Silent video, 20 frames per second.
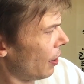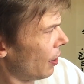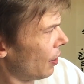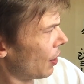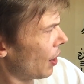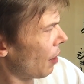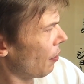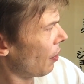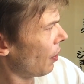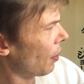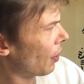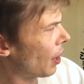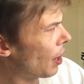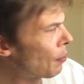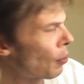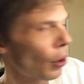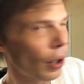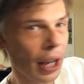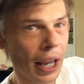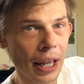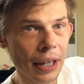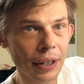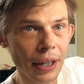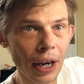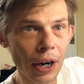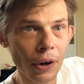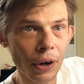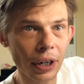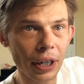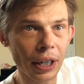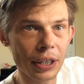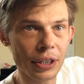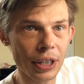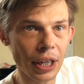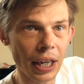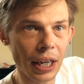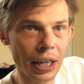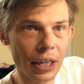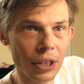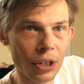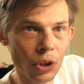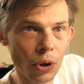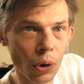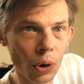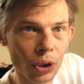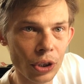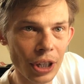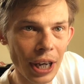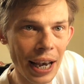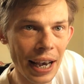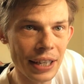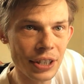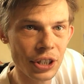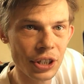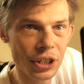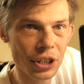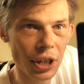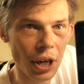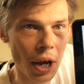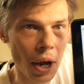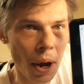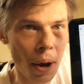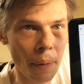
Let's get rid of the keyboard, and there it is in your tasks.